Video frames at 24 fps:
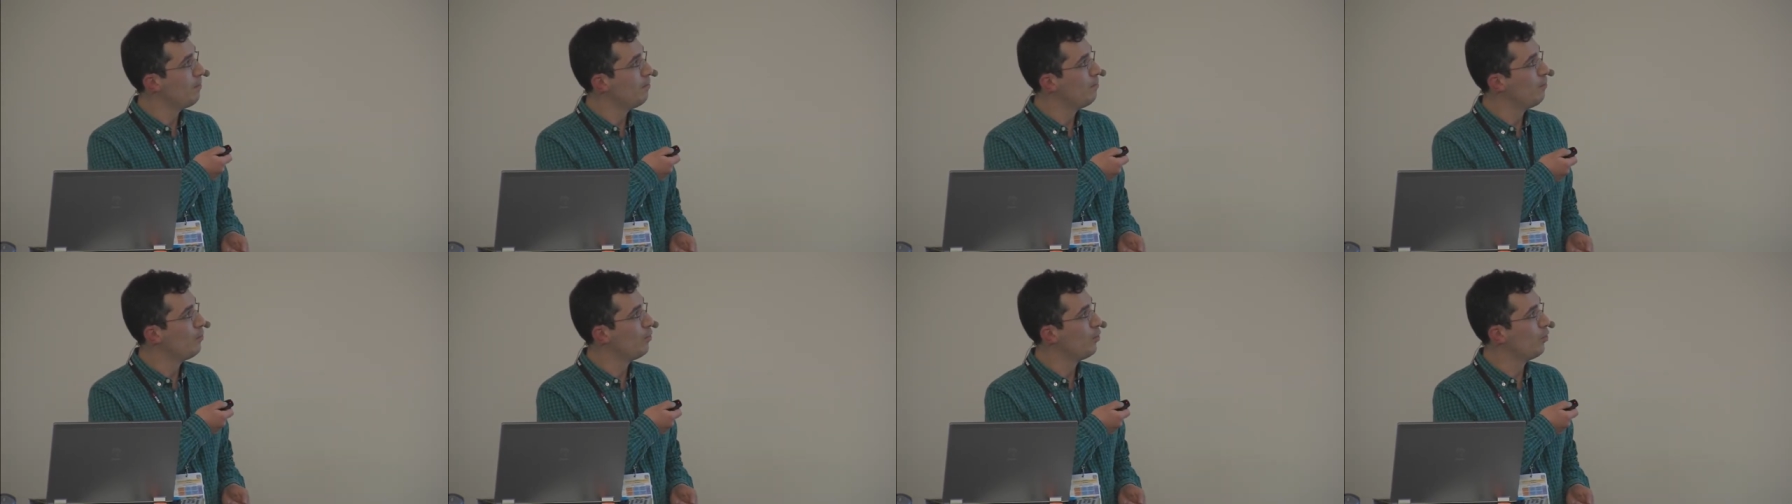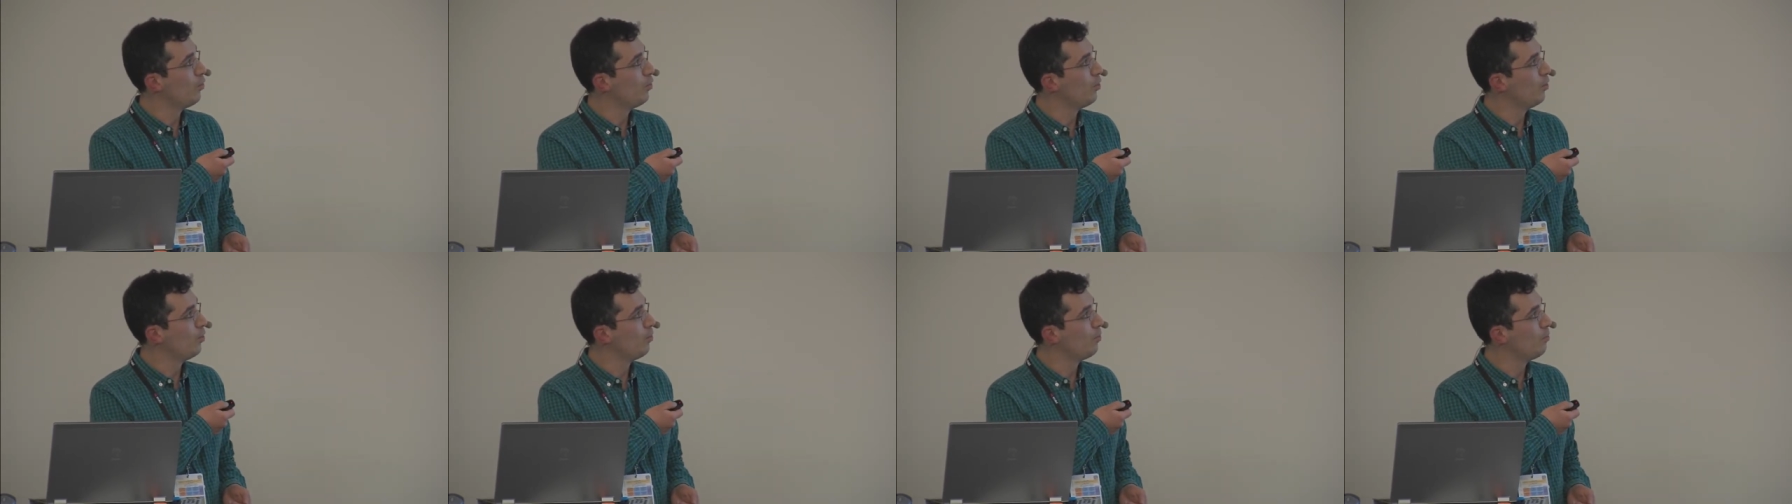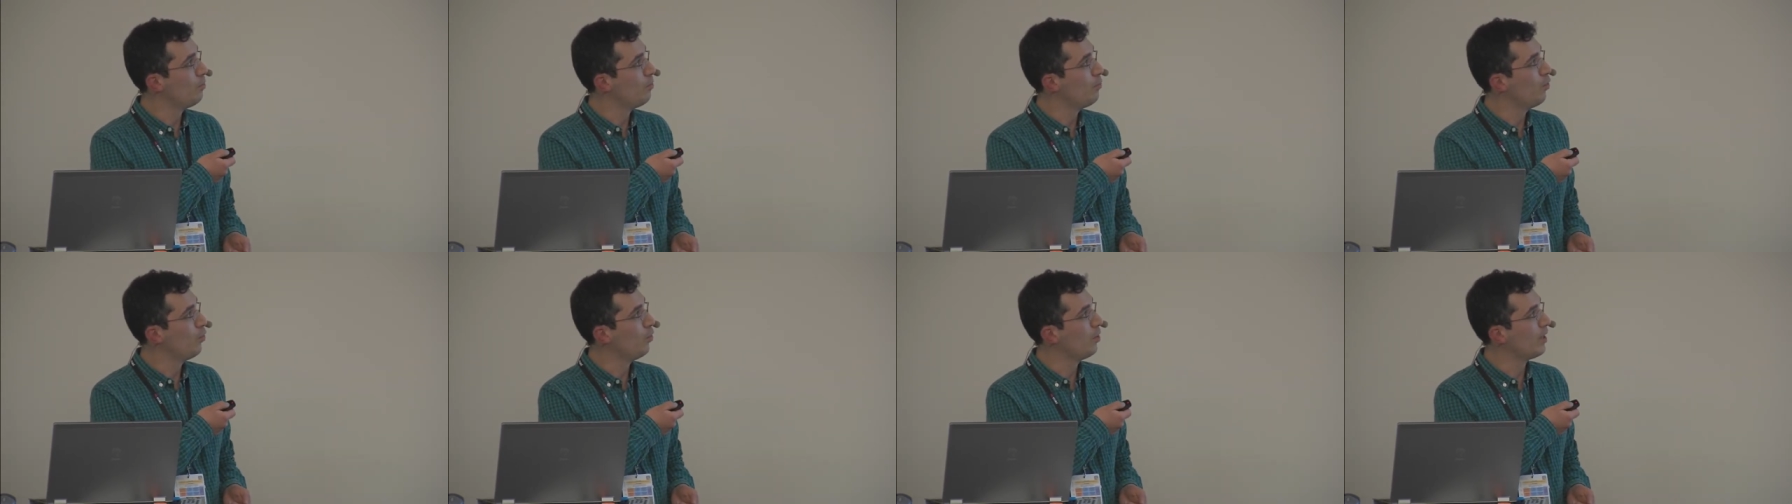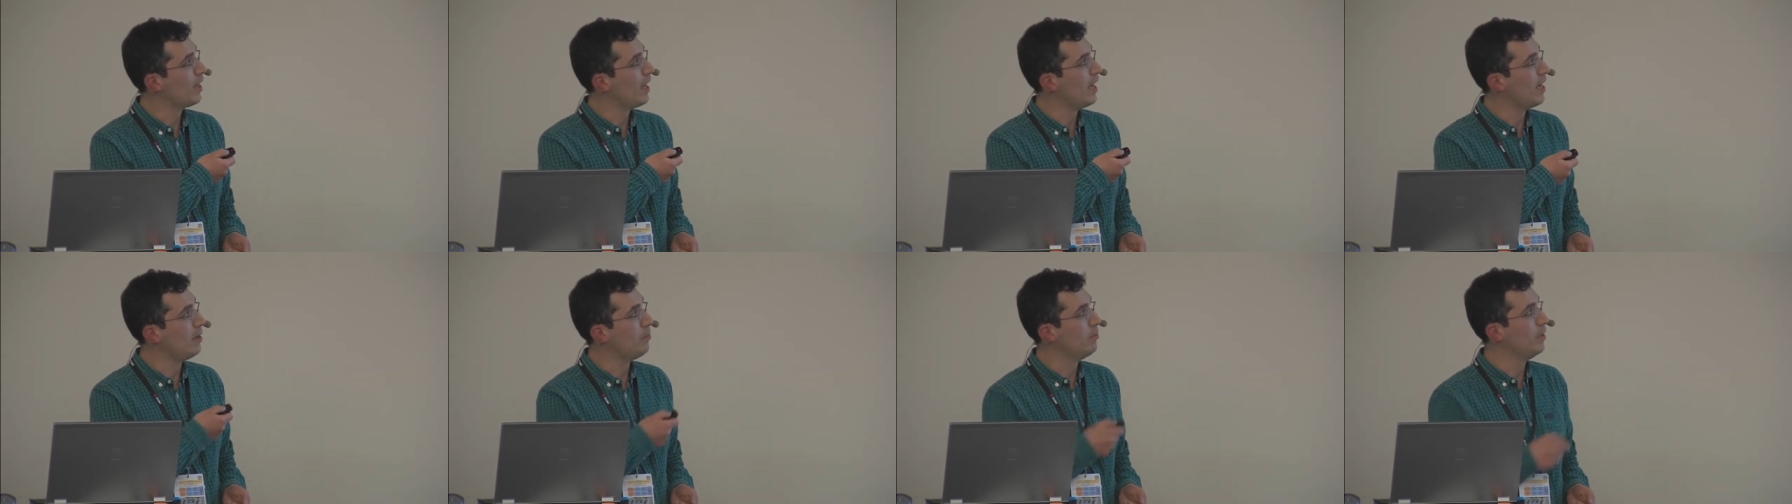Paul, Paul
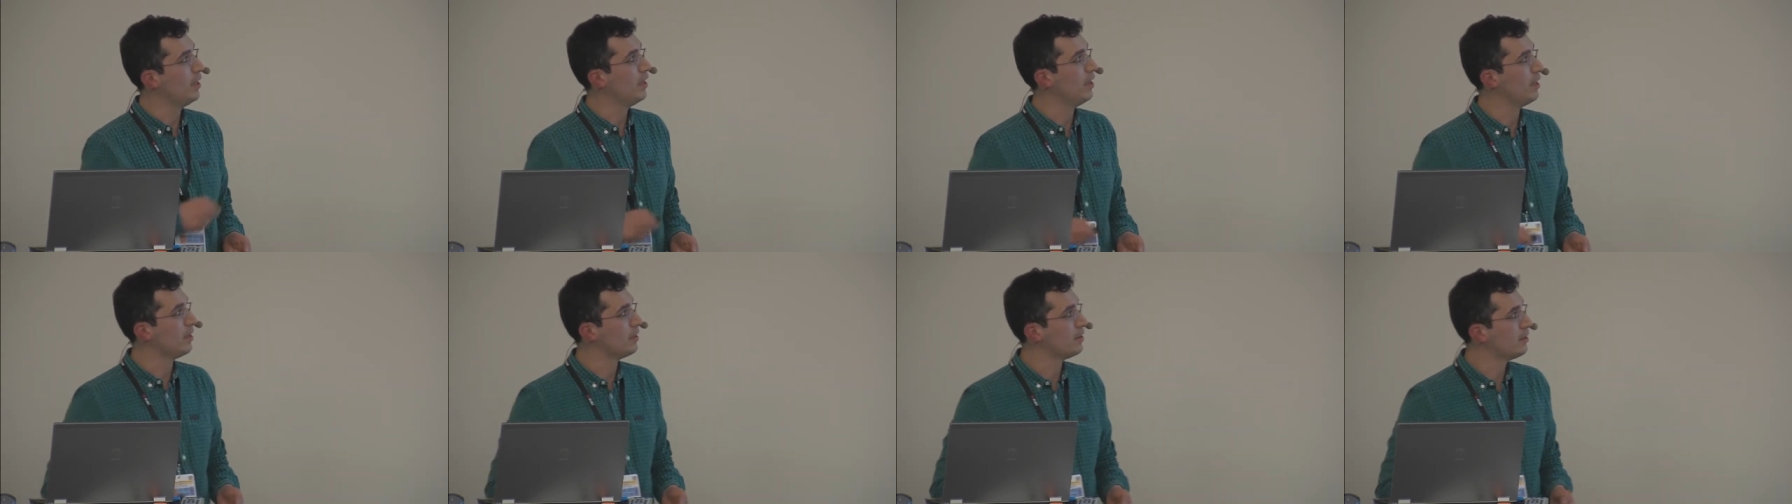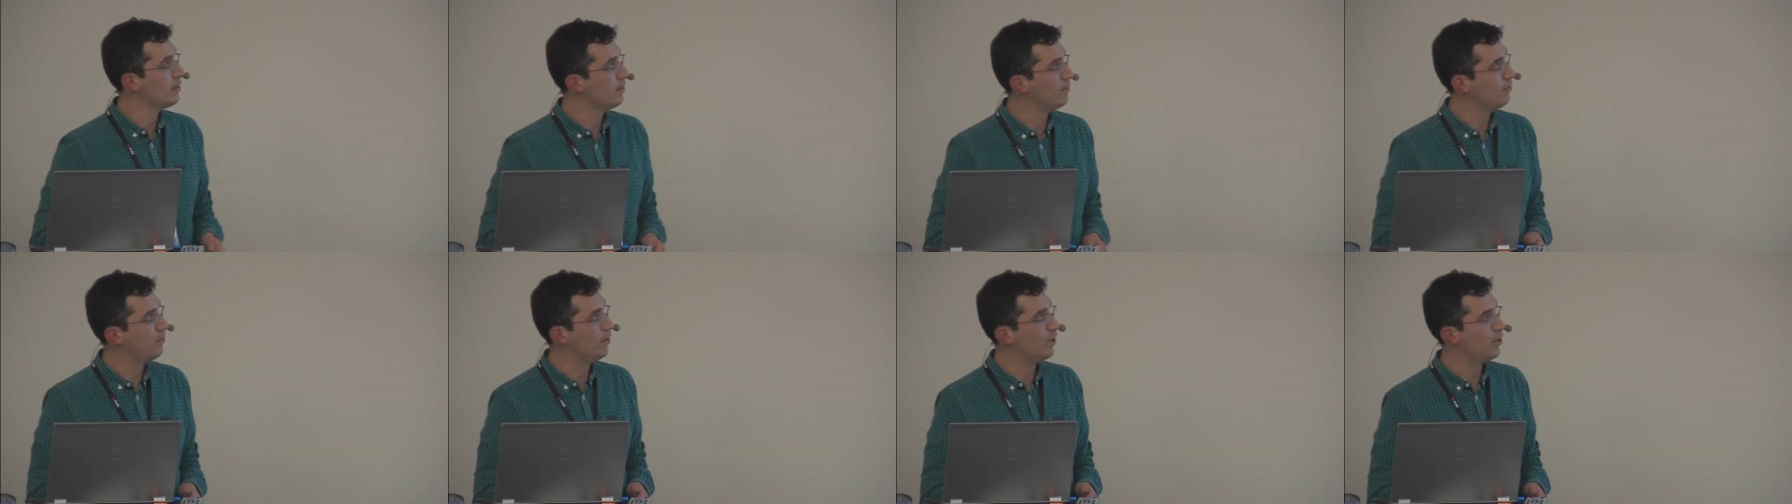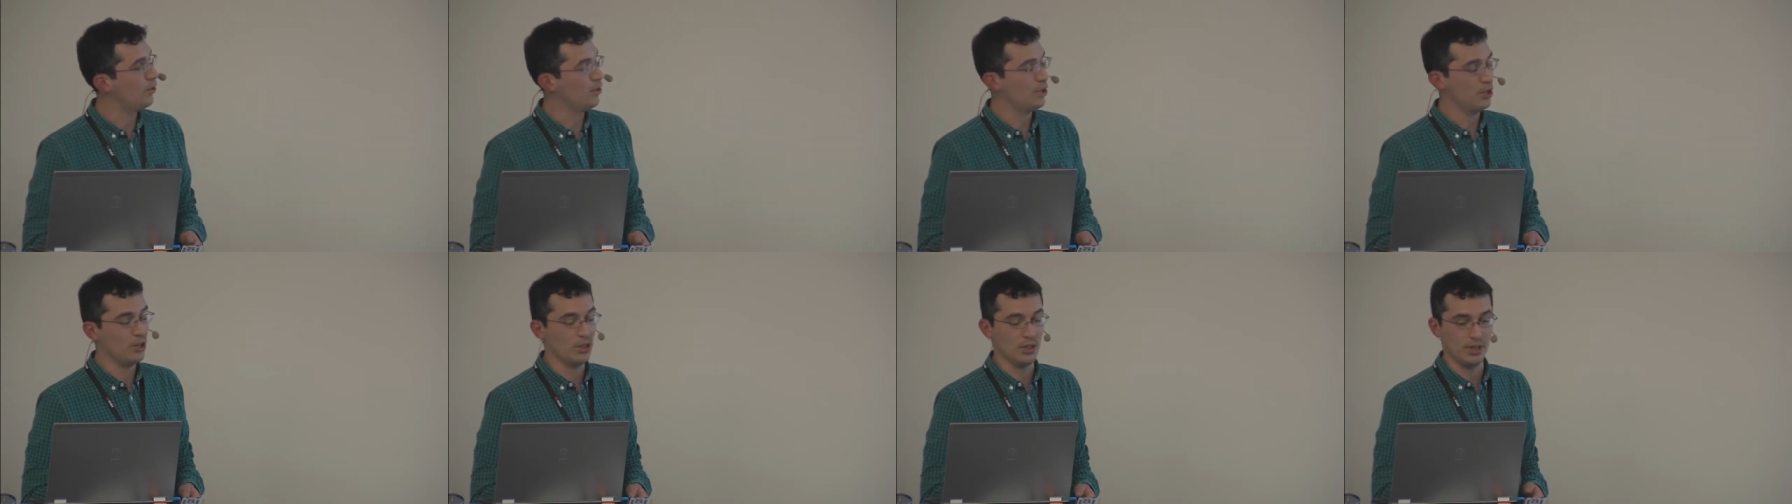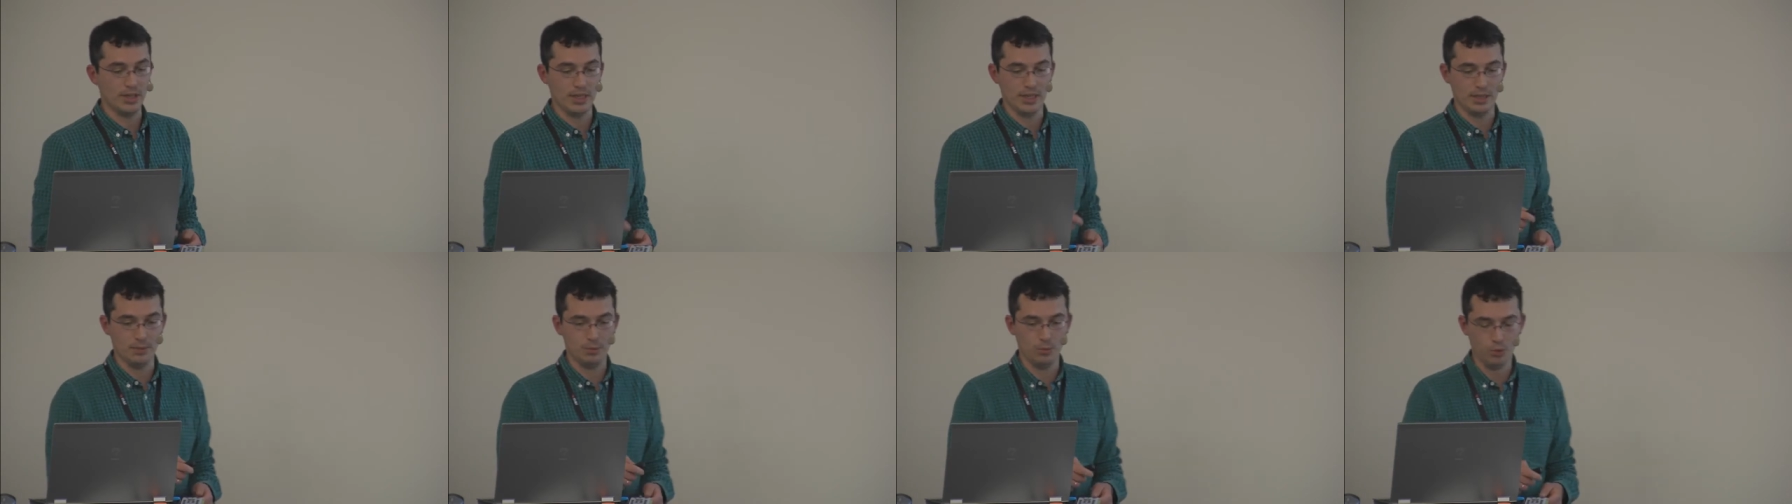came in at very early
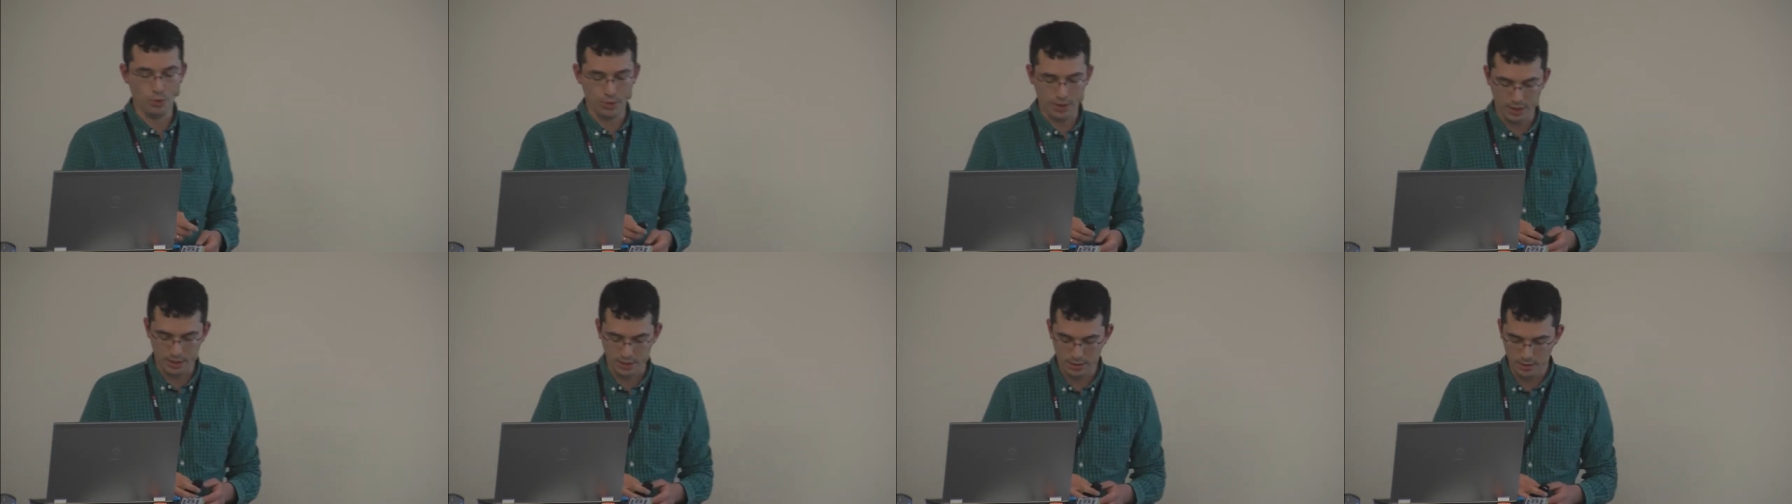in the morning